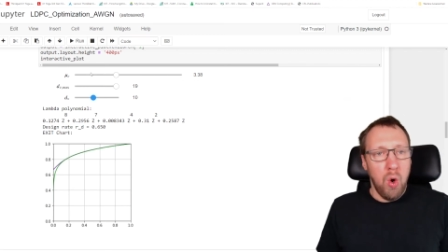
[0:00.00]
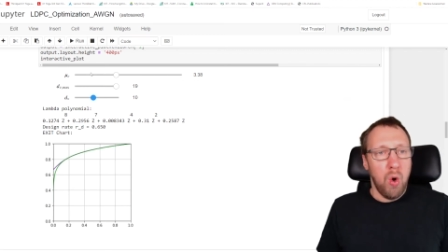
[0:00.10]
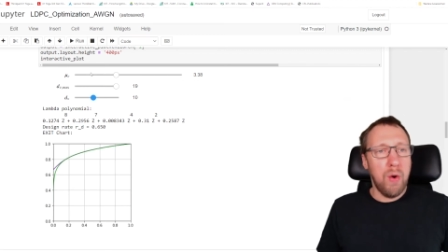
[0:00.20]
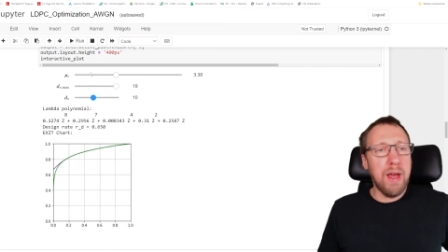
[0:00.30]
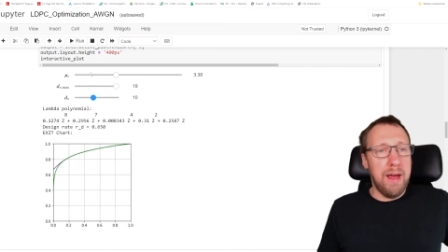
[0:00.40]

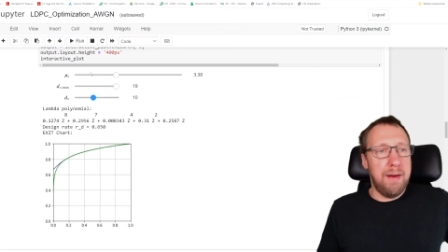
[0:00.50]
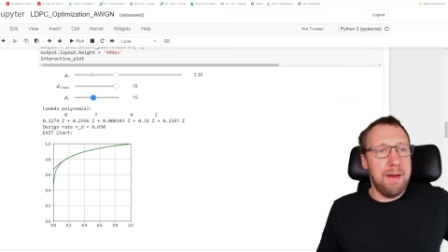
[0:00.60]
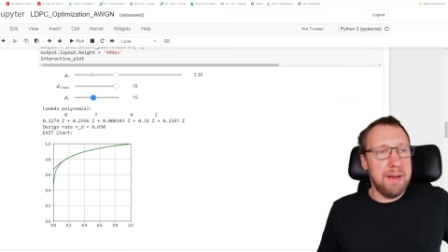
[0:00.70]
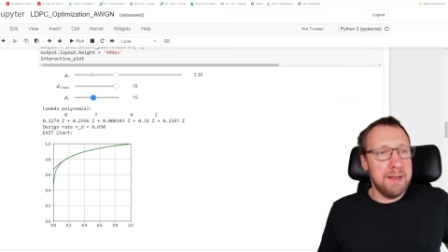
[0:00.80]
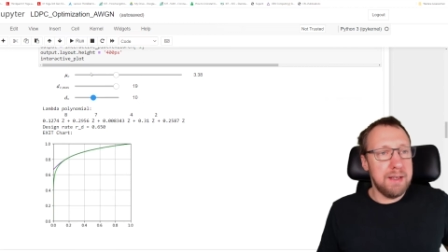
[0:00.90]
Okay,
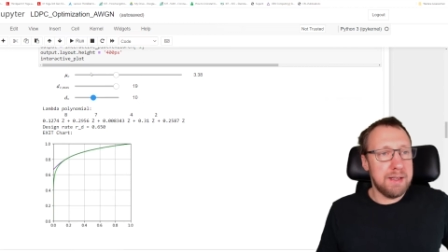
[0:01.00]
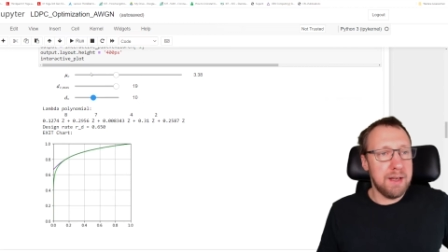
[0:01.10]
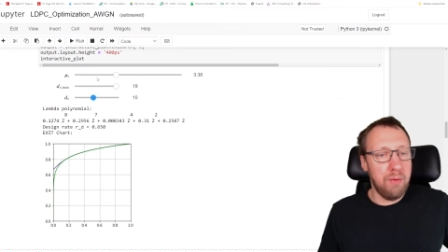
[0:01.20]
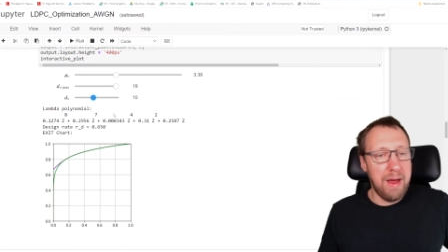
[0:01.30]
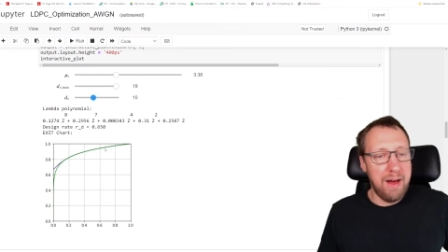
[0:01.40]
so
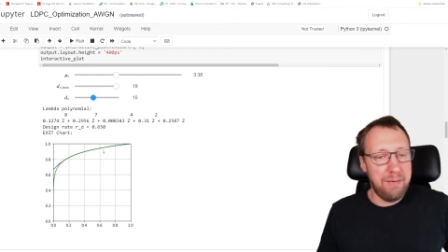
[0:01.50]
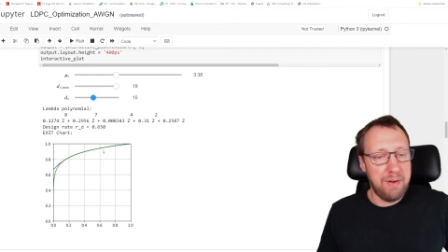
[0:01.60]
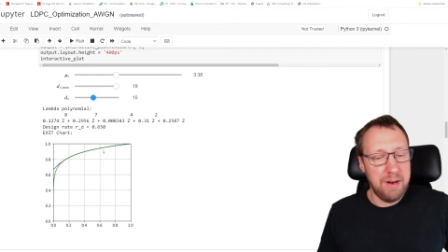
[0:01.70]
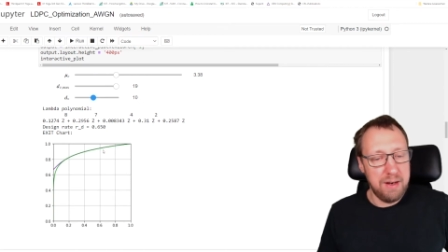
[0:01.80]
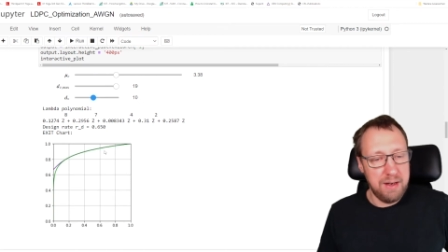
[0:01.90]
we have
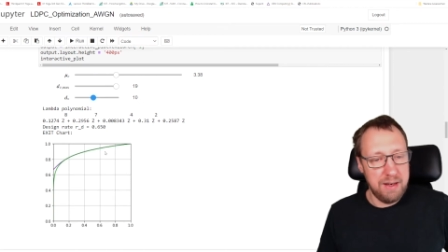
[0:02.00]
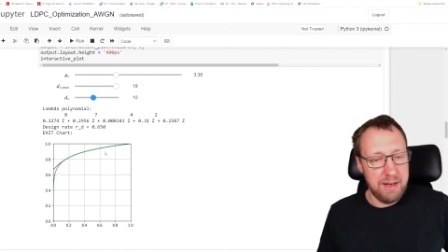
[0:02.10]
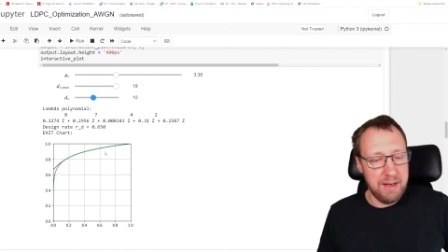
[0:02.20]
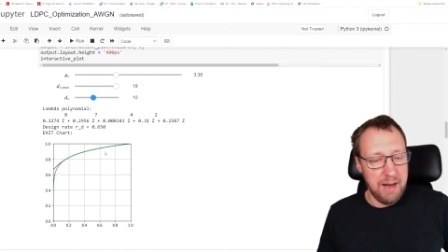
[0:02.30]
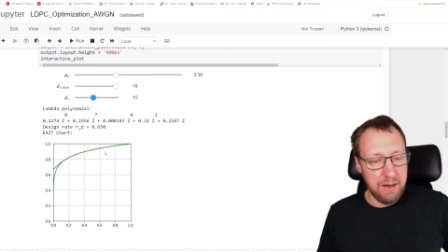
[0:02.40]

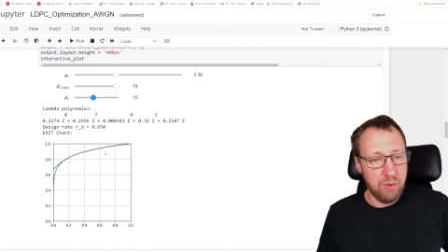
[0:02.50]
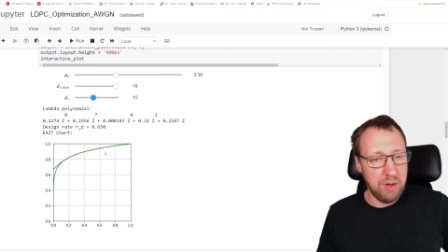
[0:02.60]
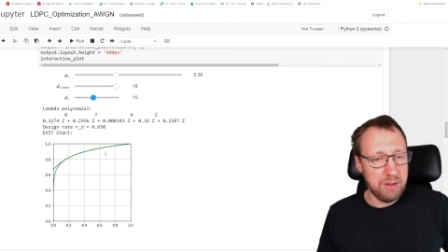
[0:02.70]
that one.